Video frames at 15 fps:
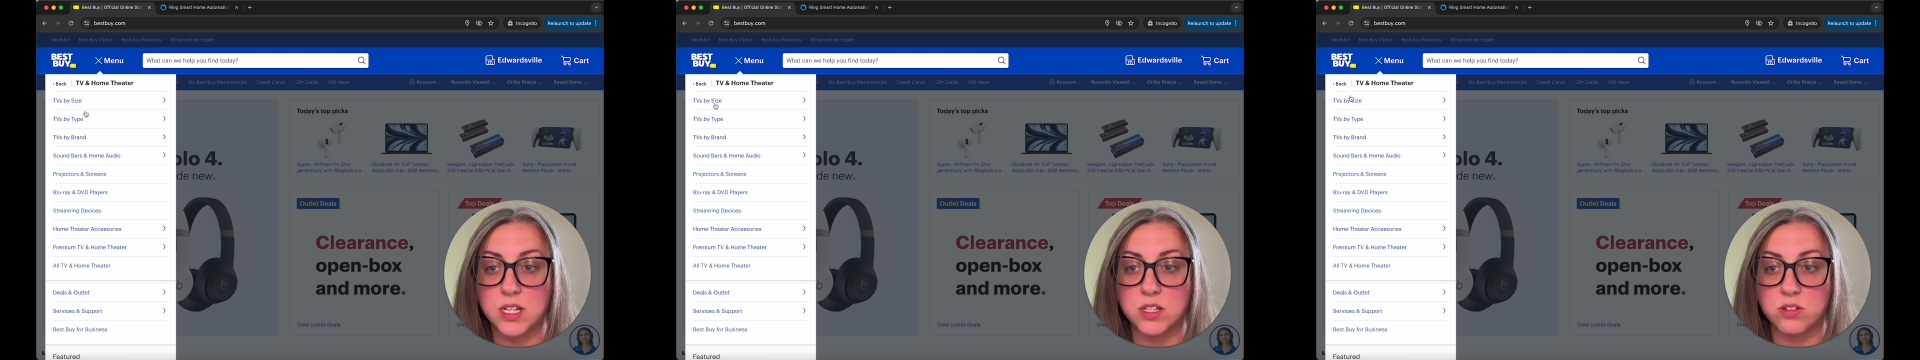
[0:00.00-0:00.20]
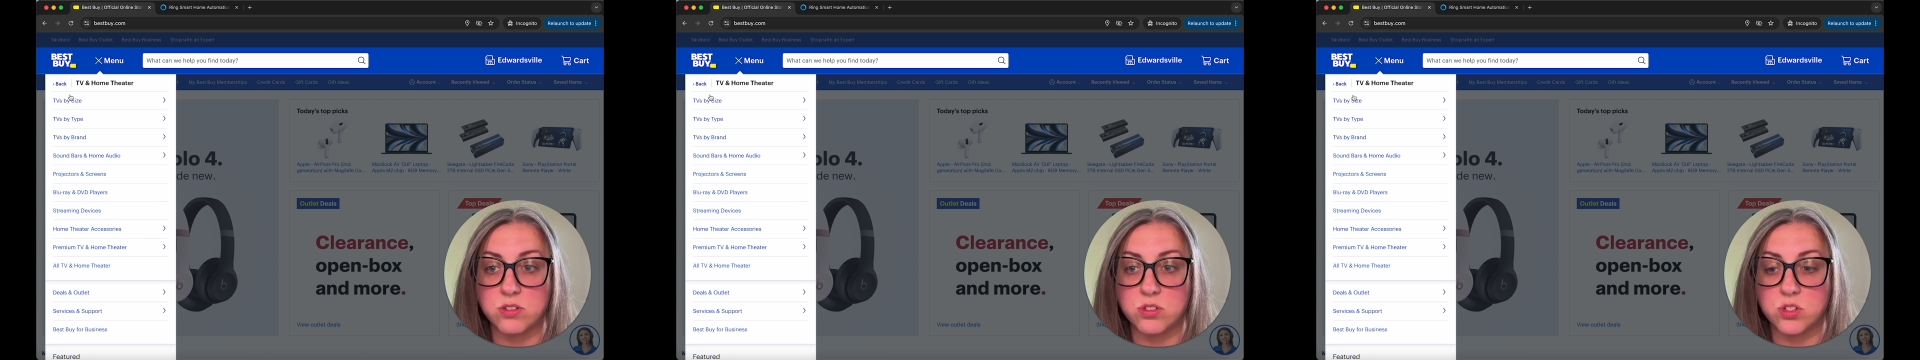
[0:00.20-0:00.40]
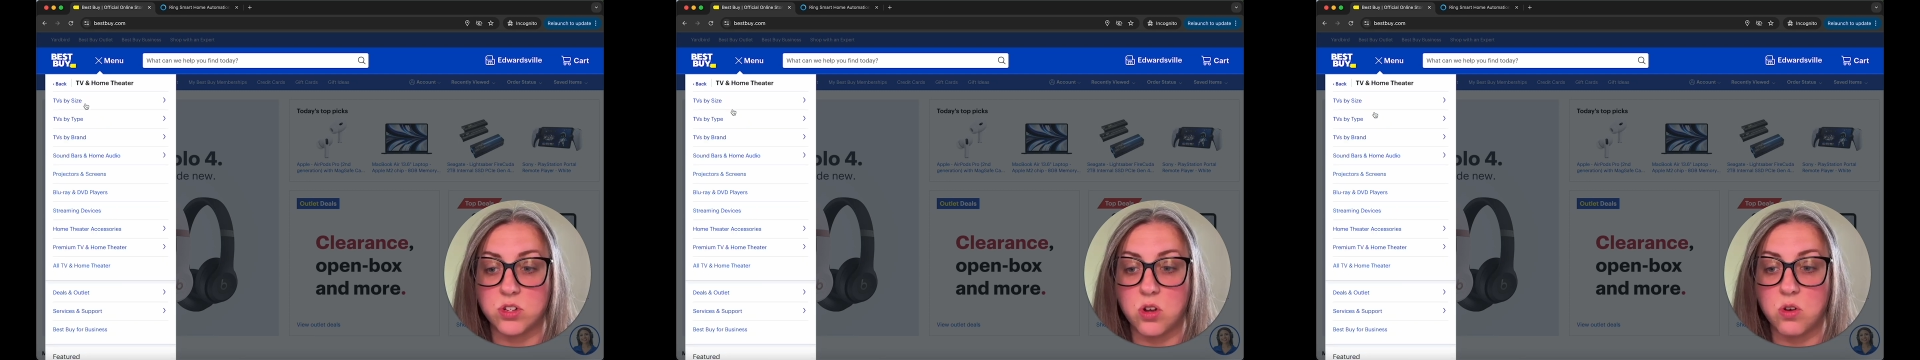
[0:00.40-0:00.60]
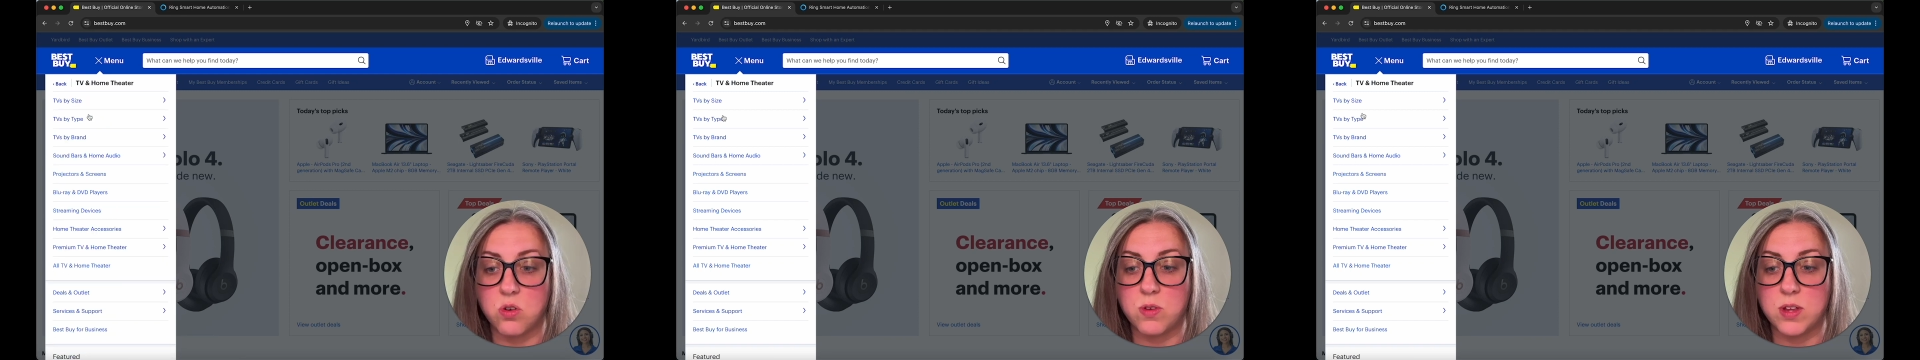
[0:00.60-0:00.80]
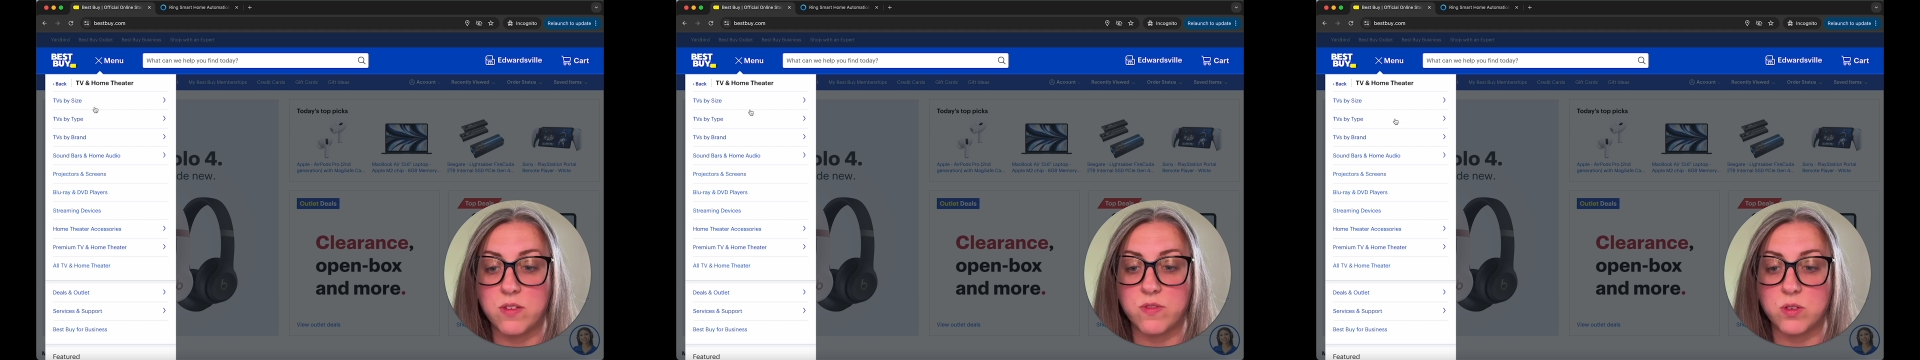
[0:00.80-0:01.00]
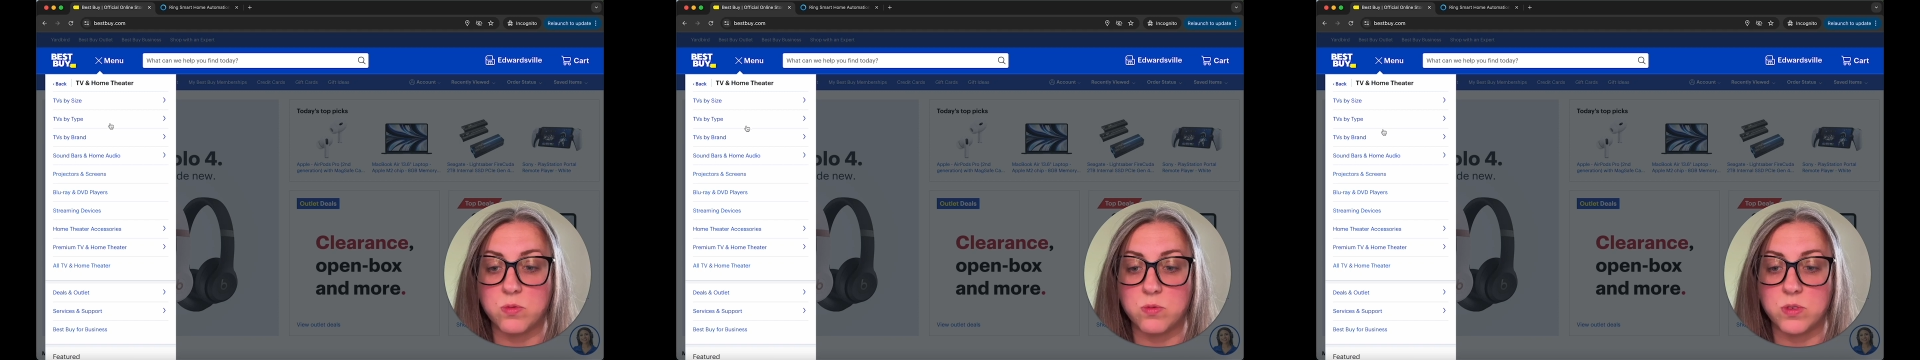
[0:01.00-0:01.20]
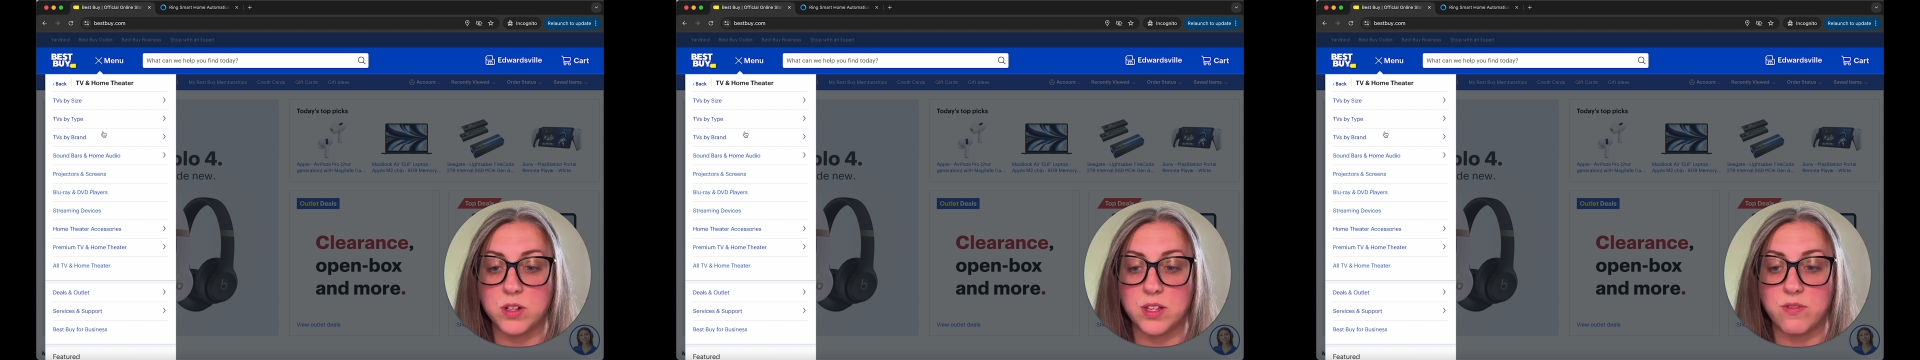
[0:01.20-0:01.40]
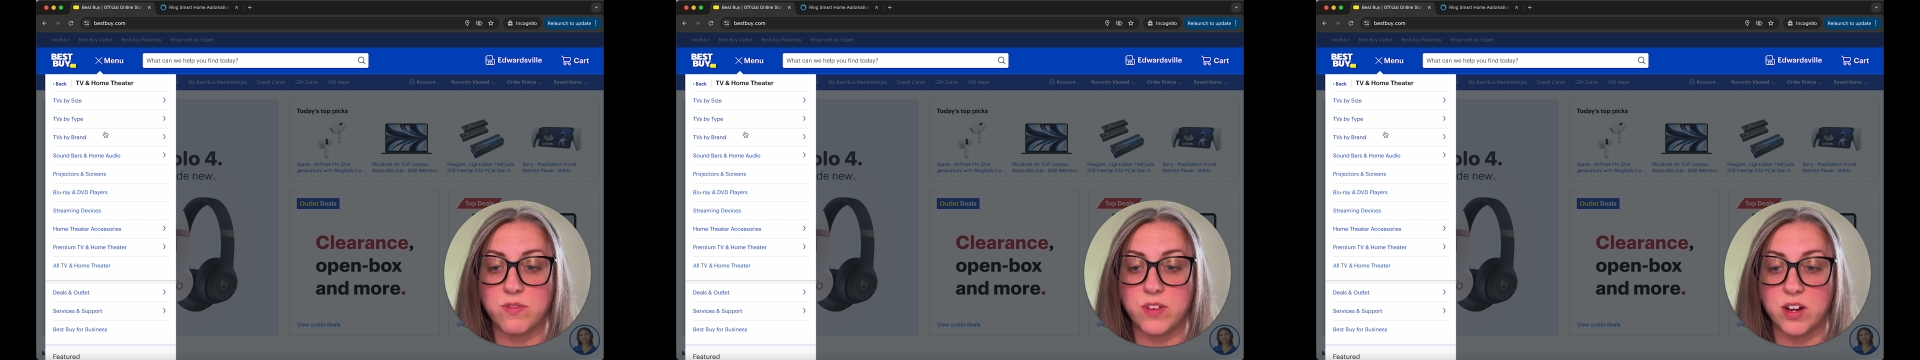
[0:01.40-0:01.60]
there's no even
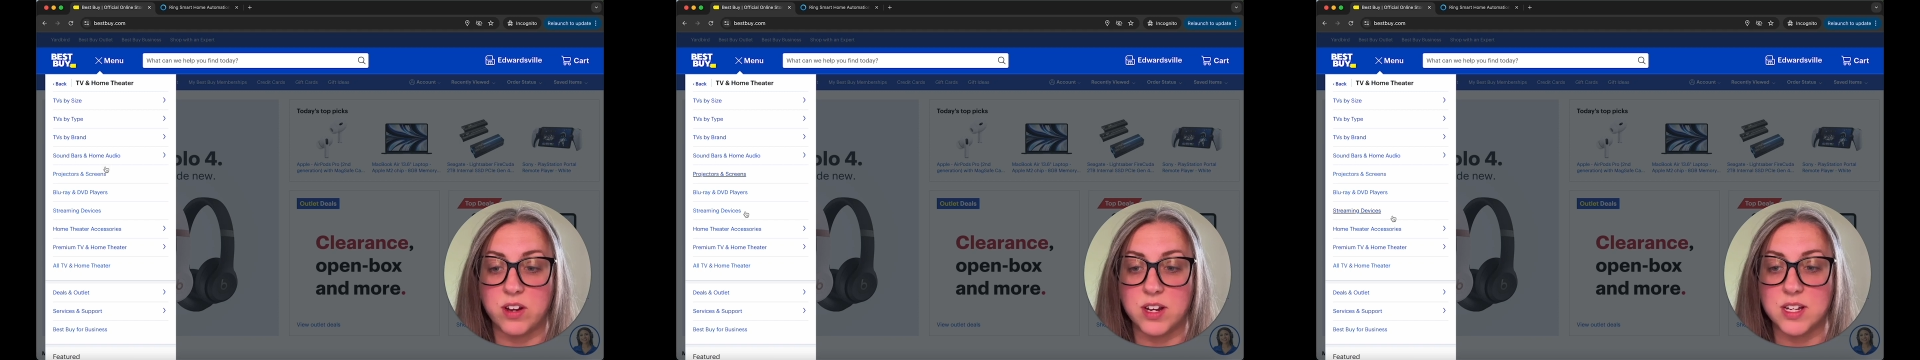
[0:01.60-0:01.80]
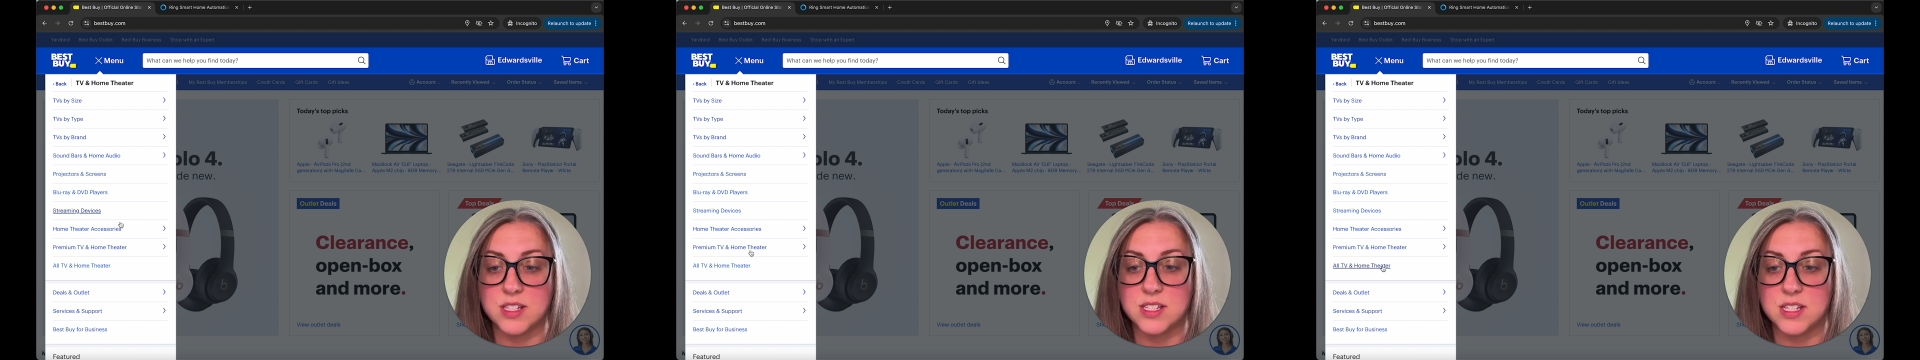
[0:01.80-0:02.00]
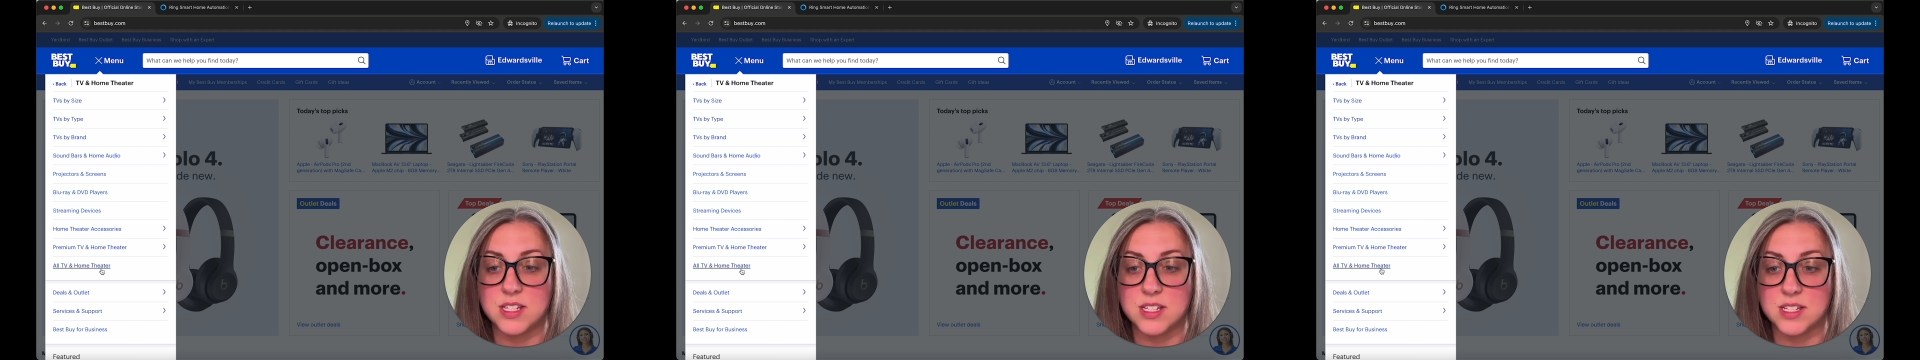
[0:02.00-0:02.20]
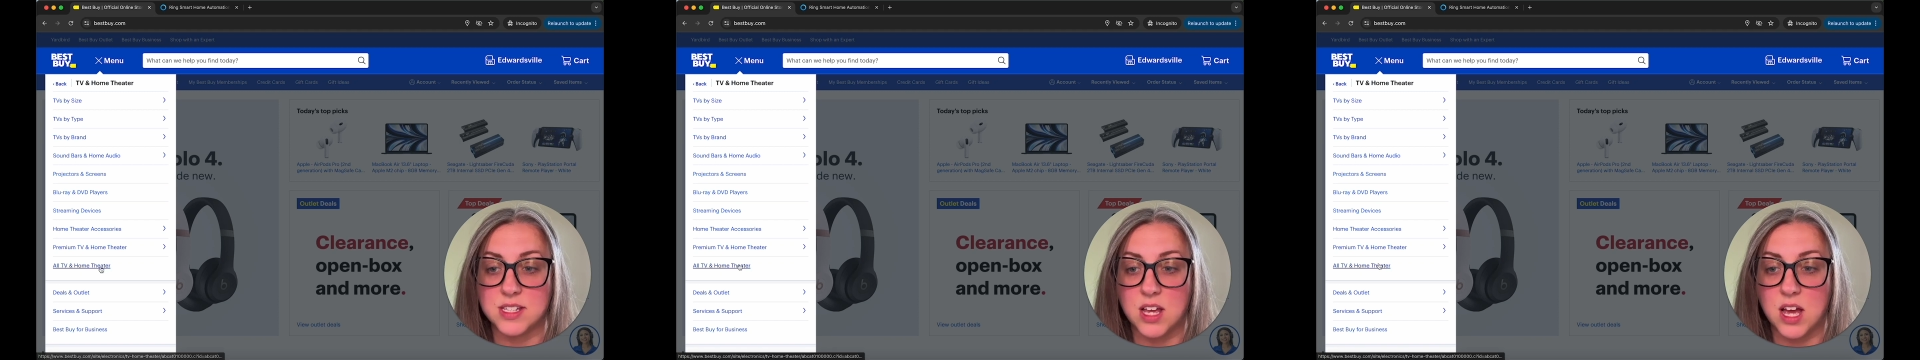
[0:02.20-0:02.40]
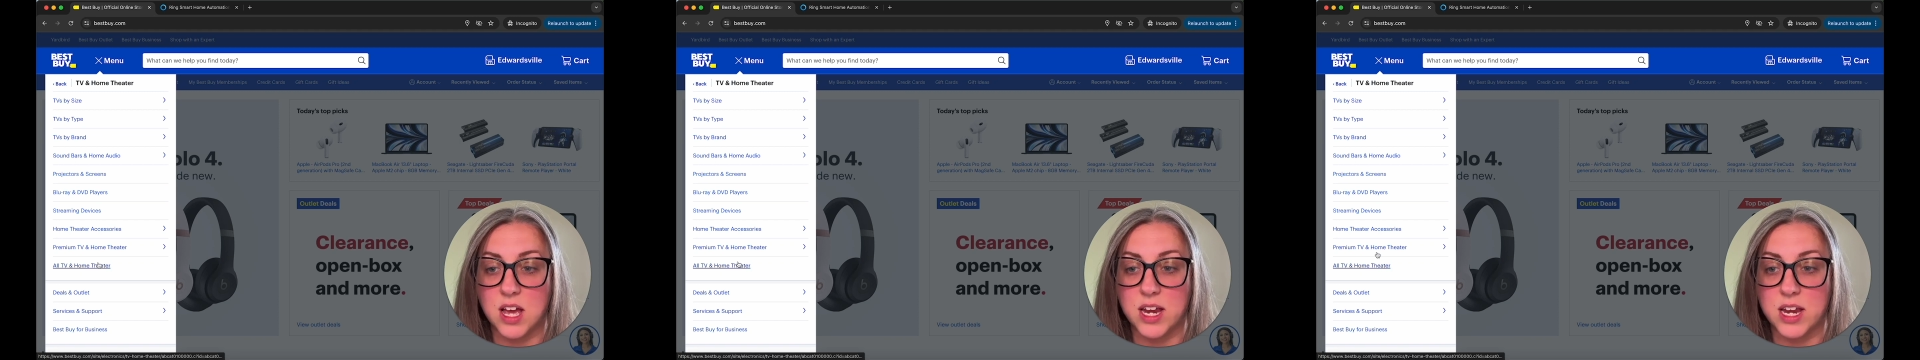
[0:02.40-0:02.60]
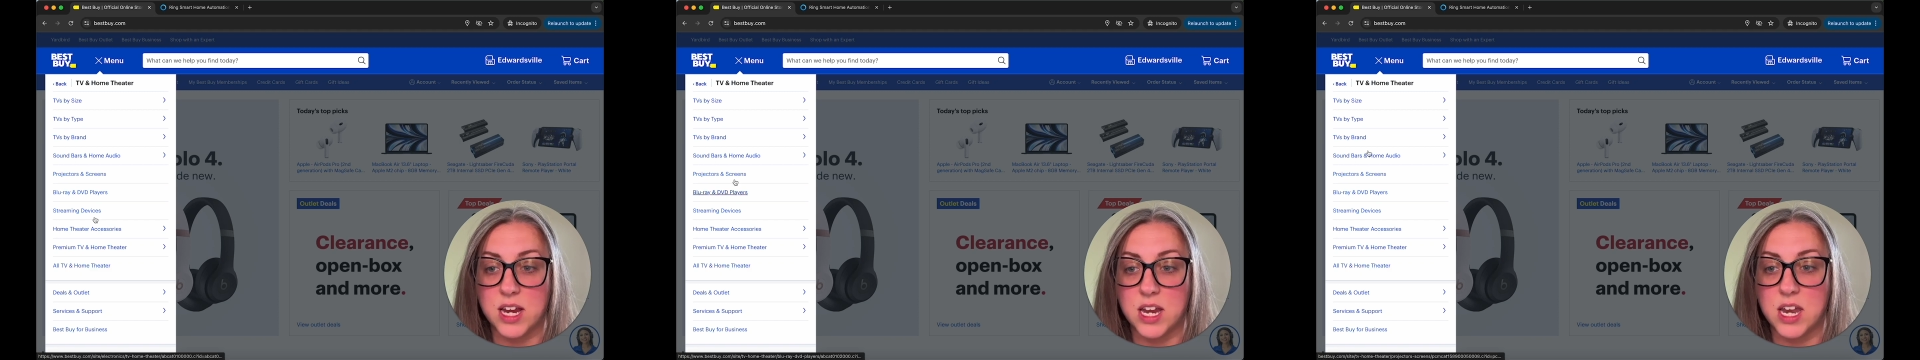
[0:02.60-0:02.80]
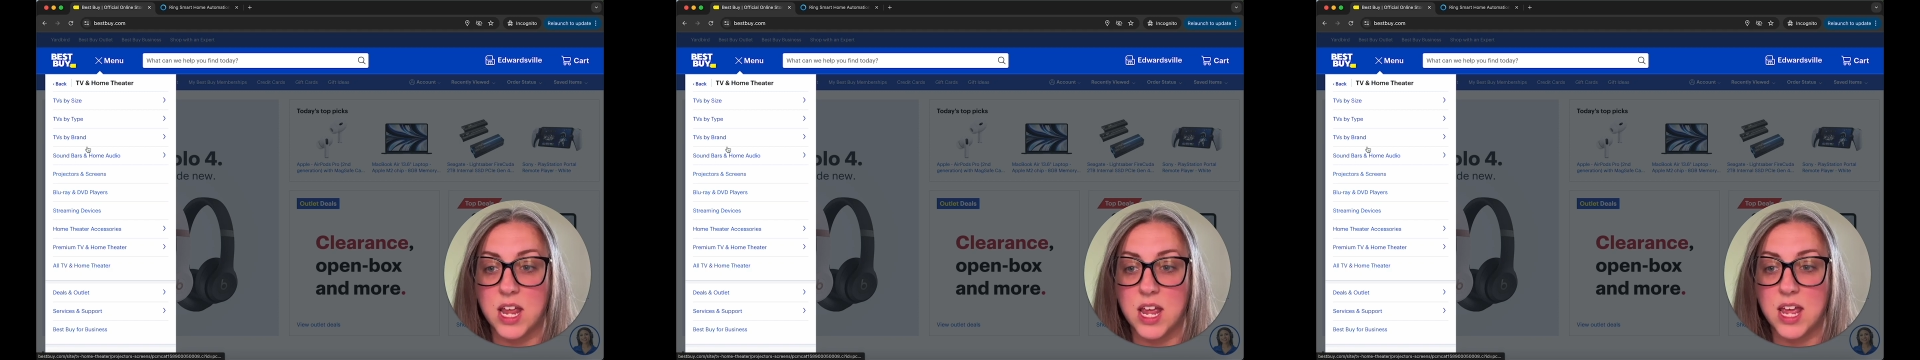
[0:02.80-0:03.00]
really variance in design.